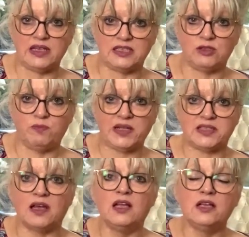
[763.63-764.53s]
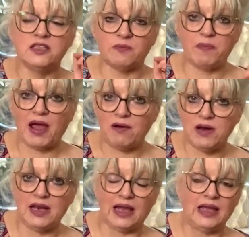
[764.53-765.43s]
is still better, because
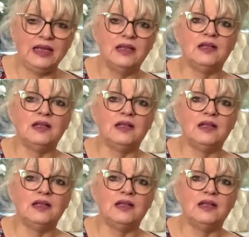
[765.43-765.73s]
apparently